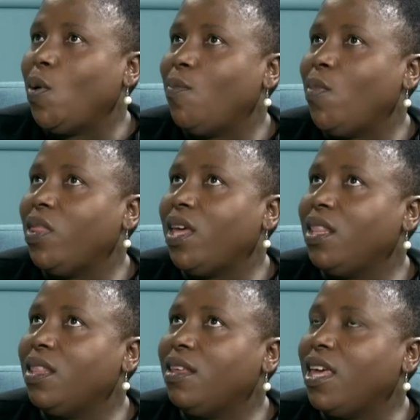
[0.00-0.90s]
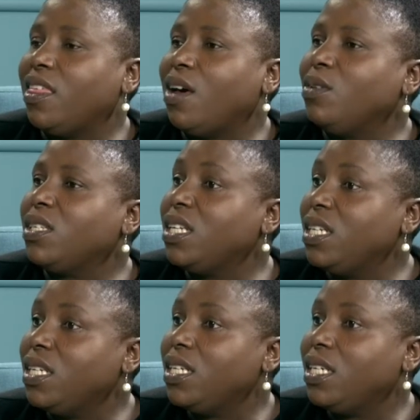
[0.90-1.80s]
More than 1,000
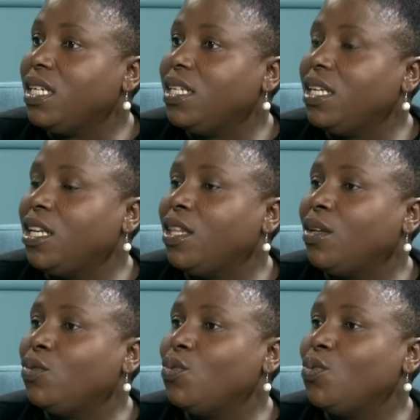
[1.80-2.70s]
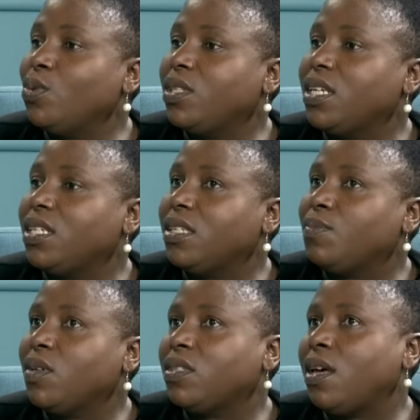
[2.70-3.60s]
in the 2 sectors
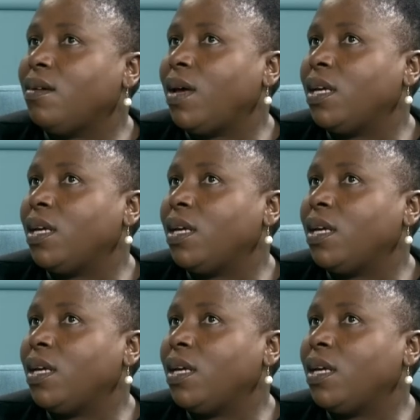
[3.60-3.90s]
because I